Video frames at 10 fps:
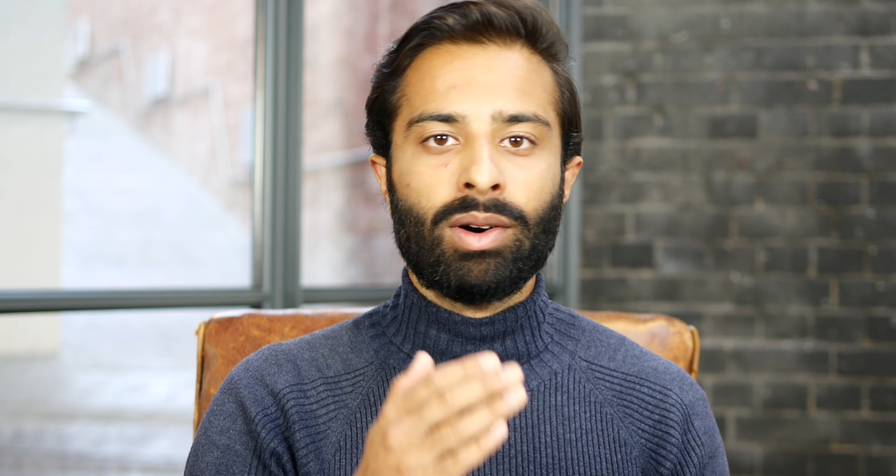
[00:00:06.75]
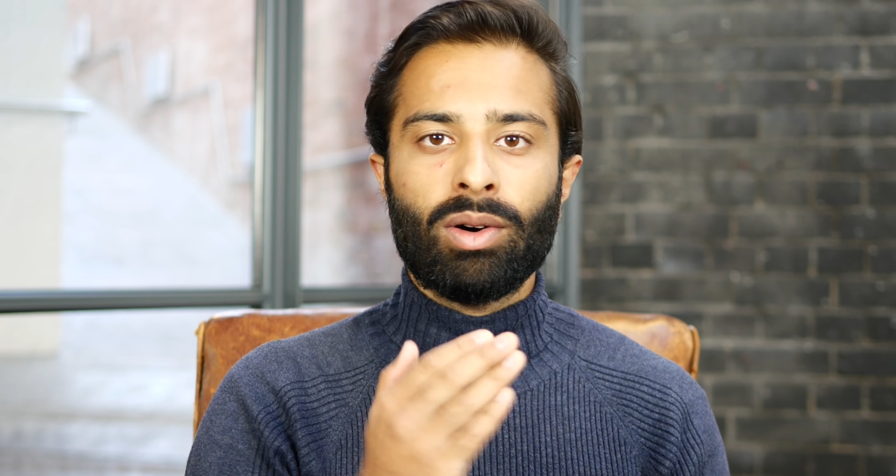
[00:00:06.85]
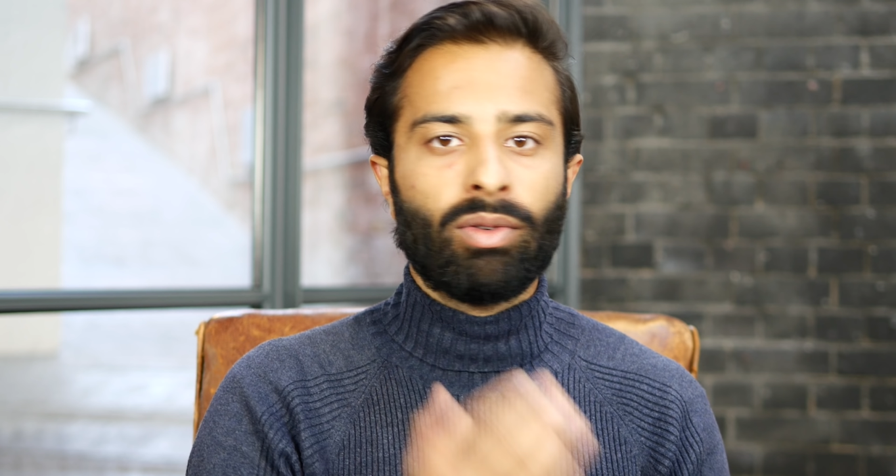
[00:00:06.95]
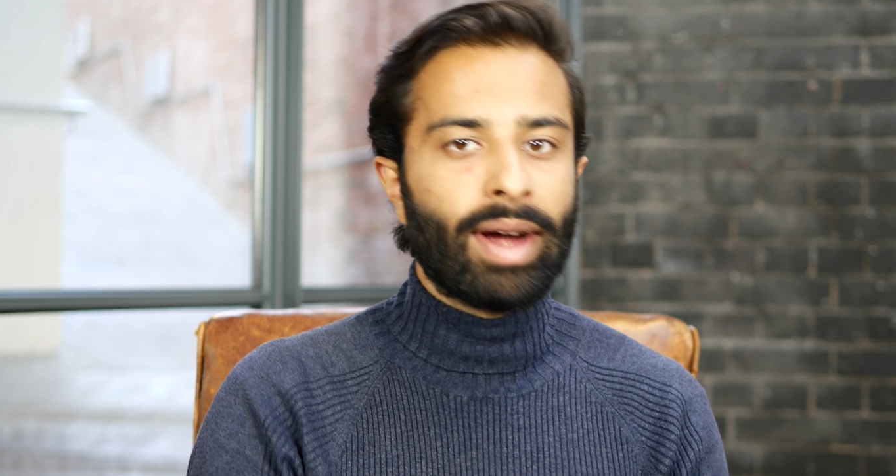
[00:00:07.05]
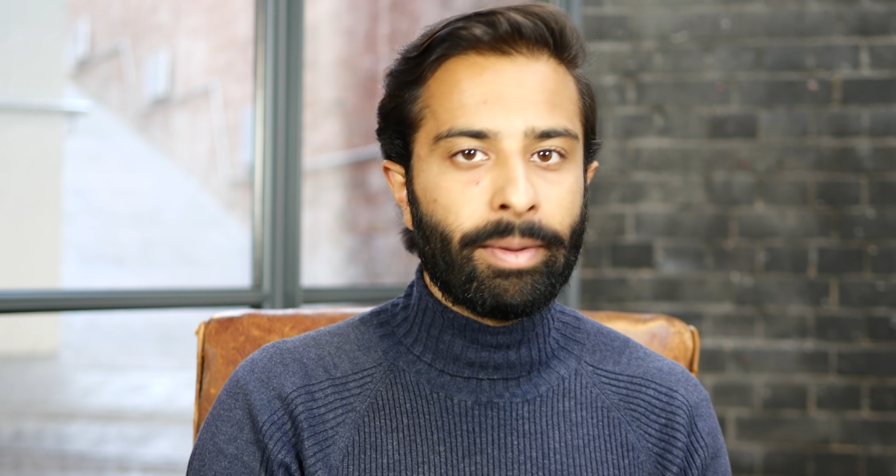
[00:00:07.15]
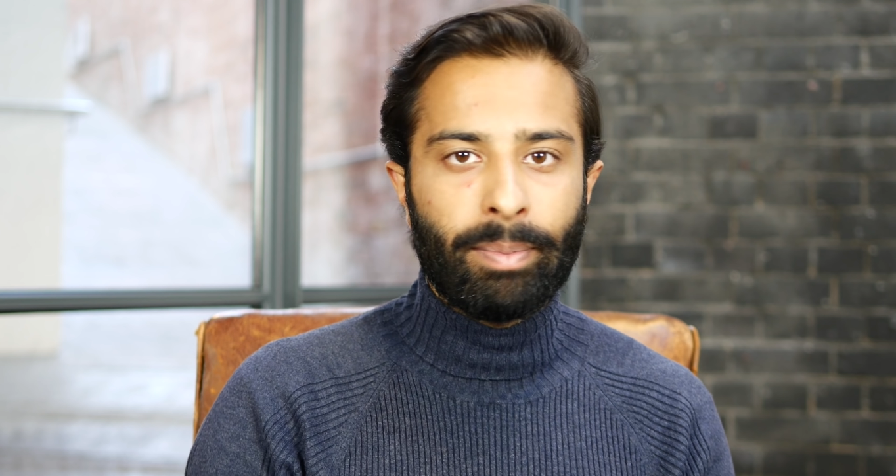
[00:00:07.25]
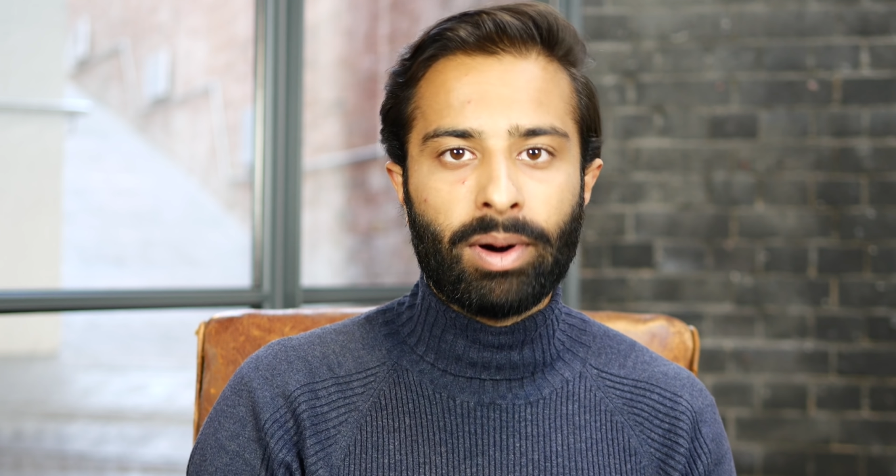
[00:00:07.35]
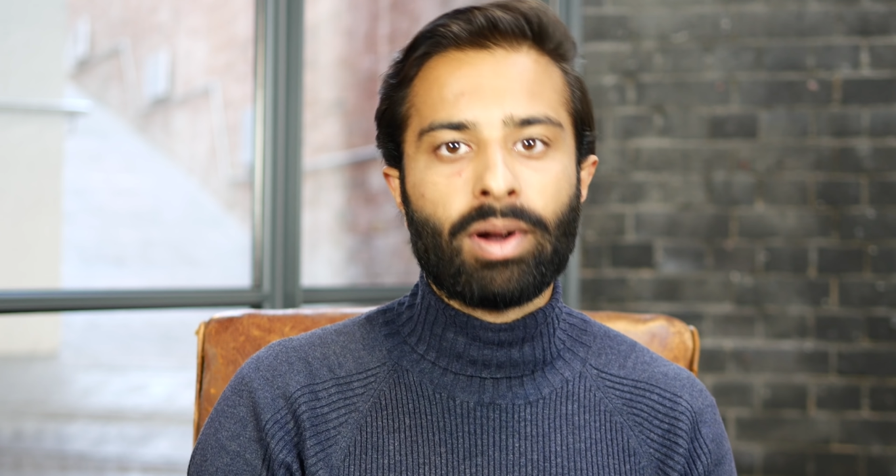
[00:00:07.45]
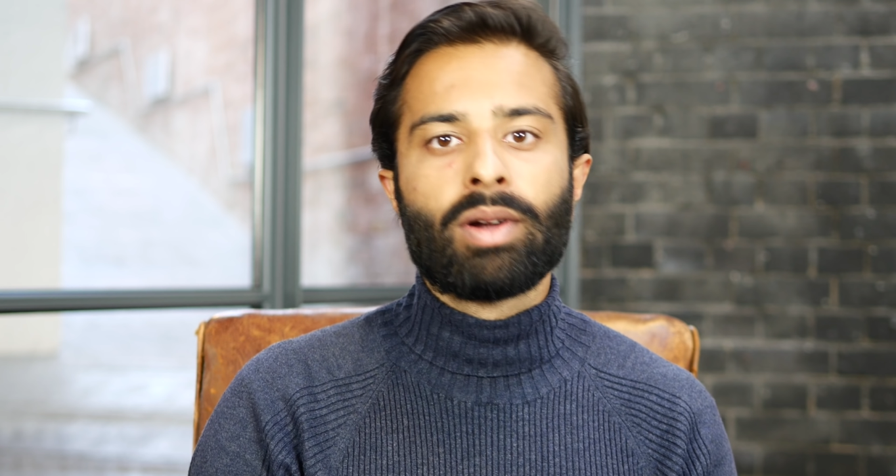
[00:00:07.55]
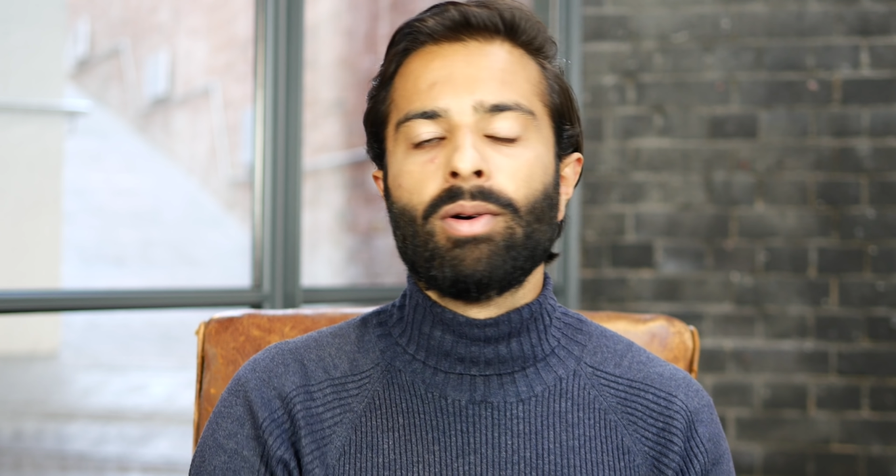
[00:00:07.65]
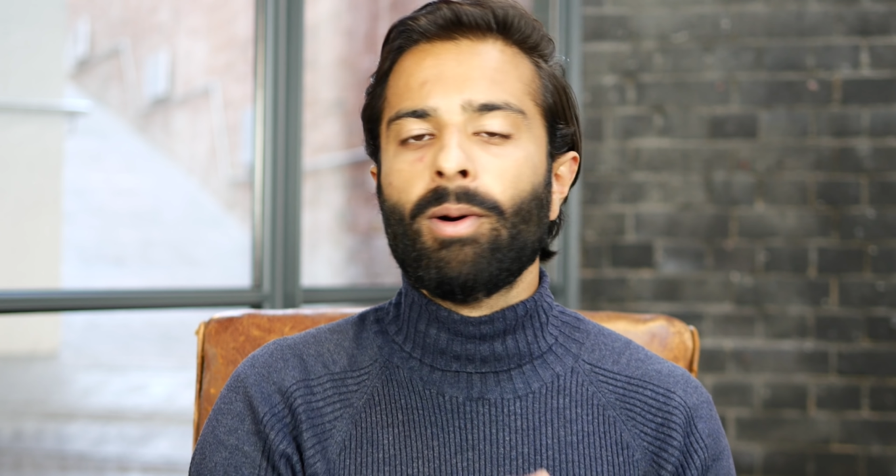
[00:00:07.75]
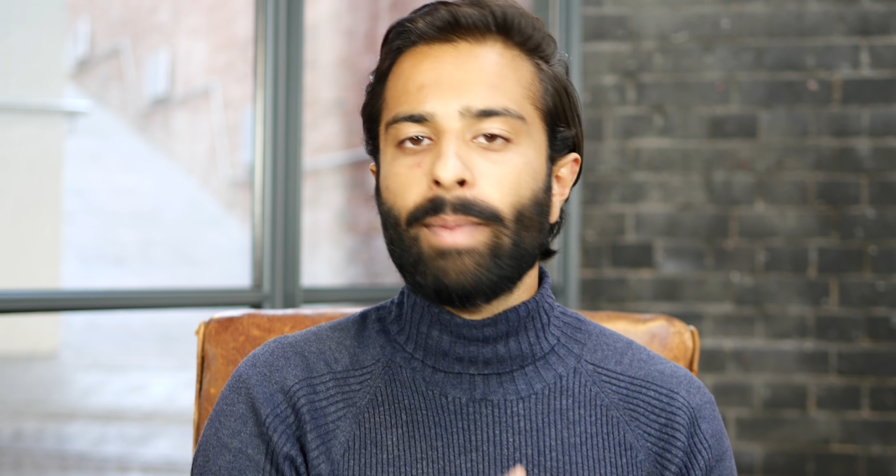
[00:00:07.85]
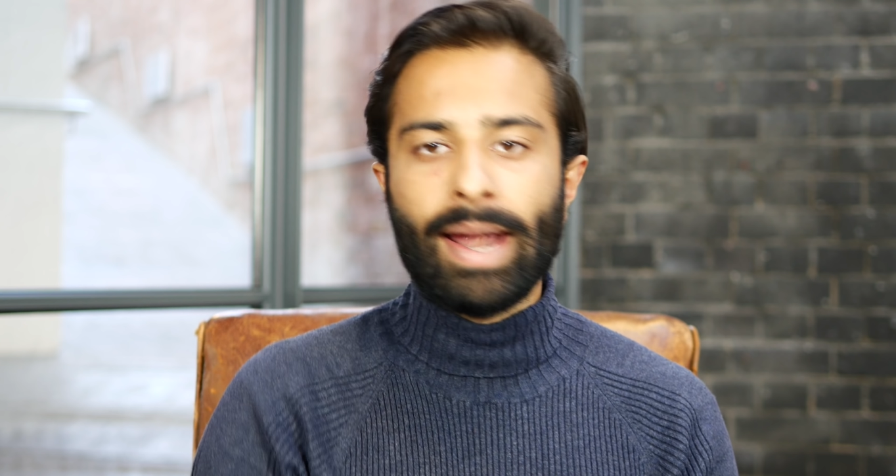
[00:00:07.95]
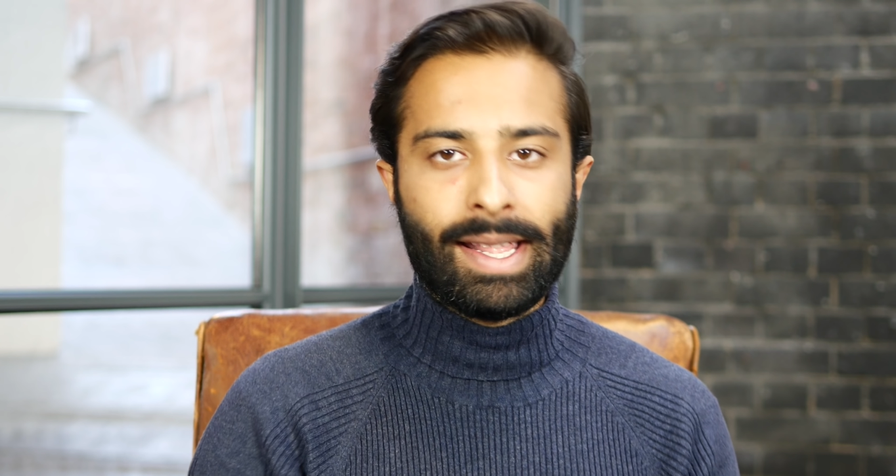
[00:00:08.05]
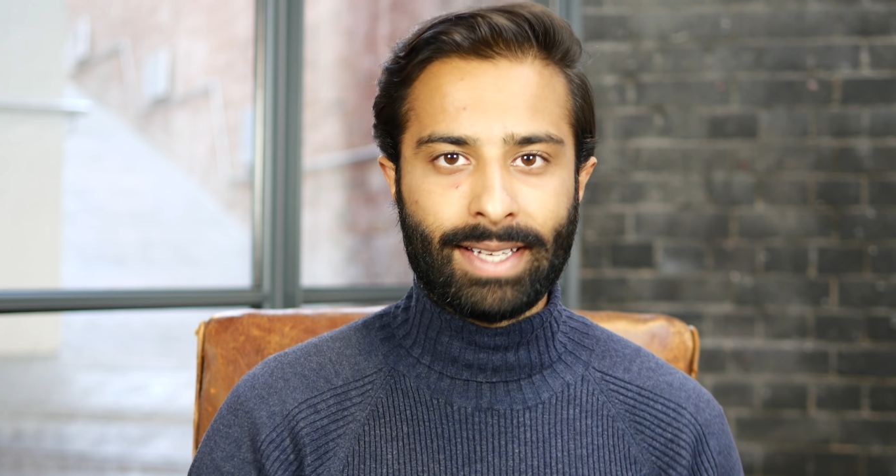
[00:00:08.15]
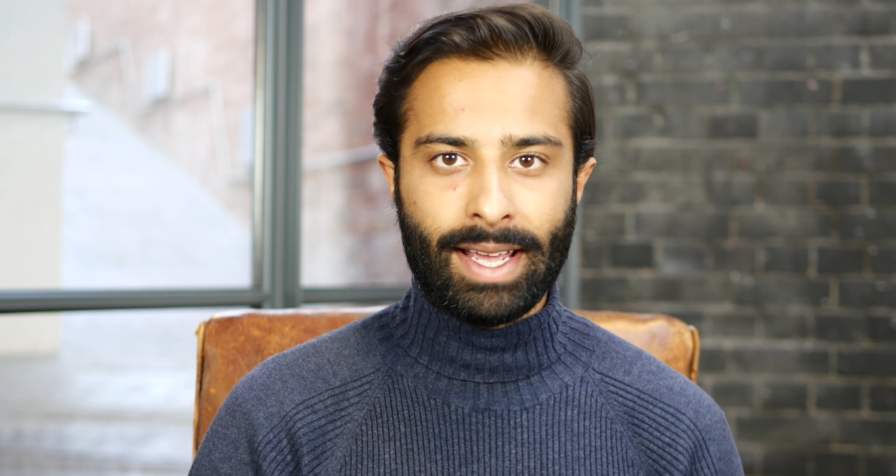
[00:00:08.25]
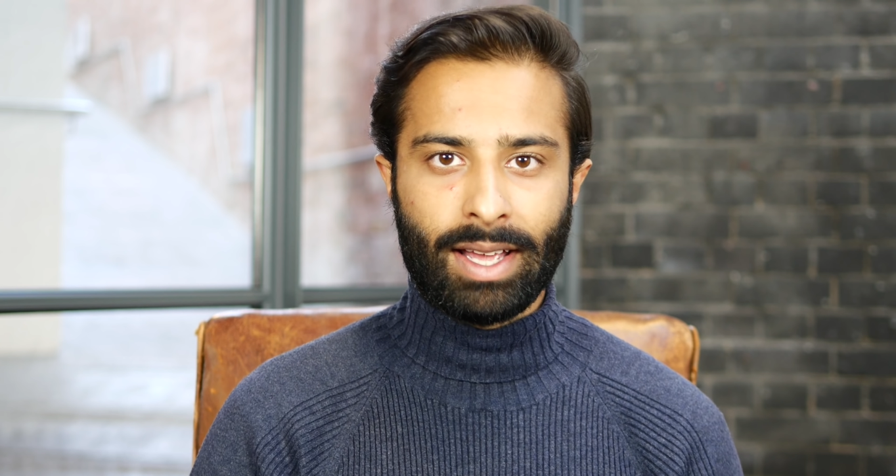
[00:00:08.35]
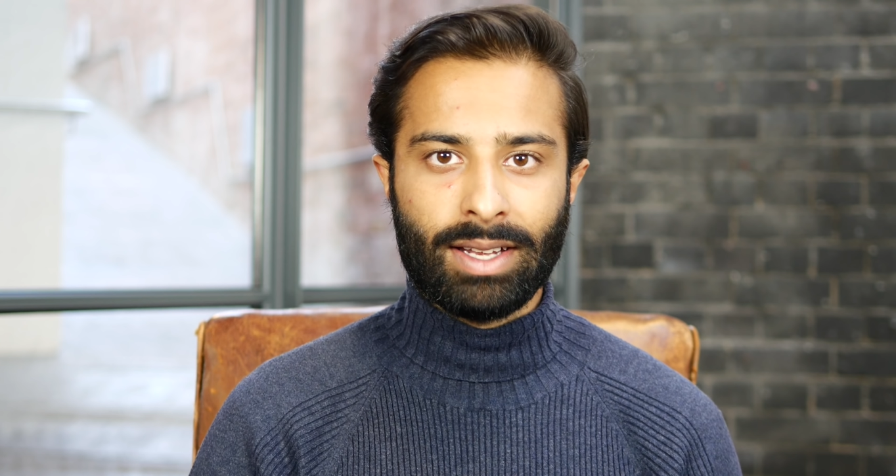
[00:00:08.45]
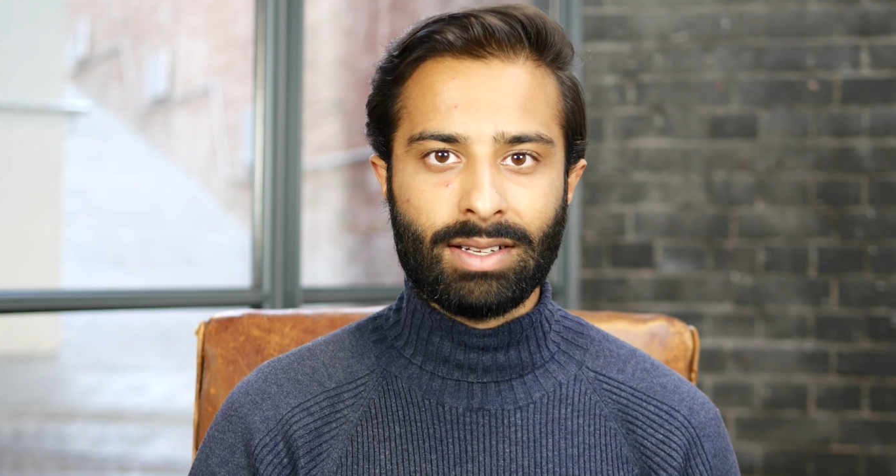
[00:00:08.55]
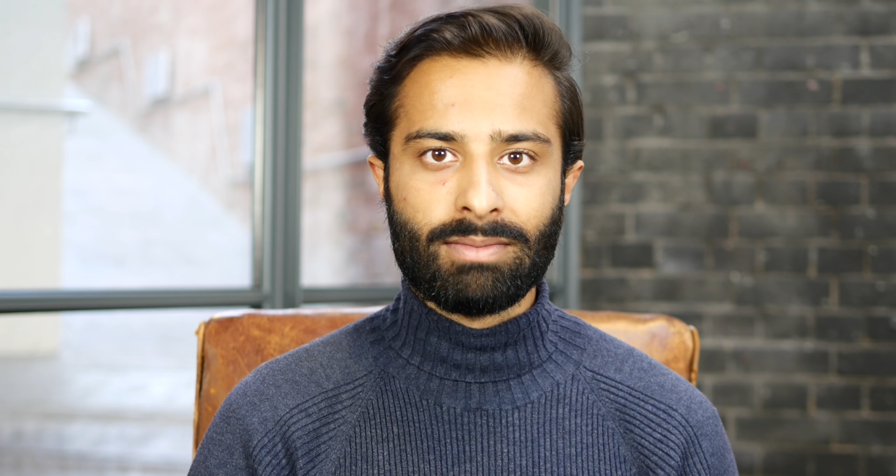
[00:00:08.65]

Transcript: or read a book, or meditated.